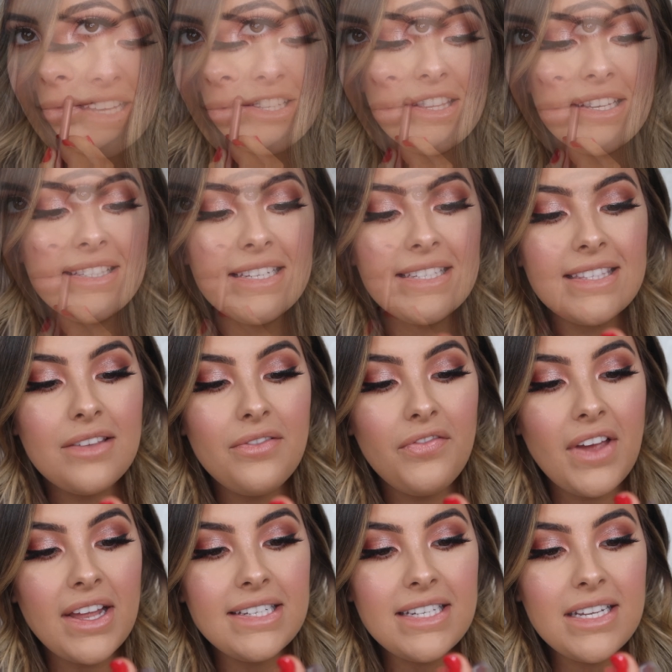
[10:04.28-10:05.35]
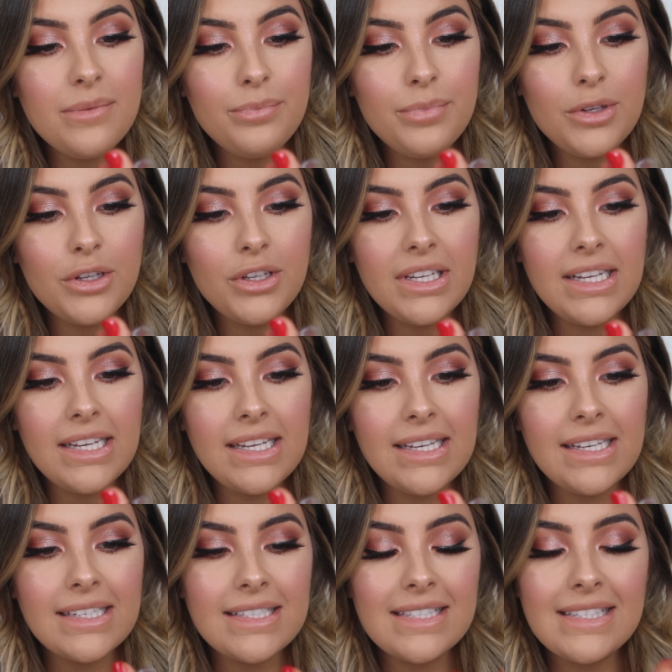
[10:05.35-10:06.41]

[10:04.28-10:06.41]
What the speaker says: So this is the Fenty Beauty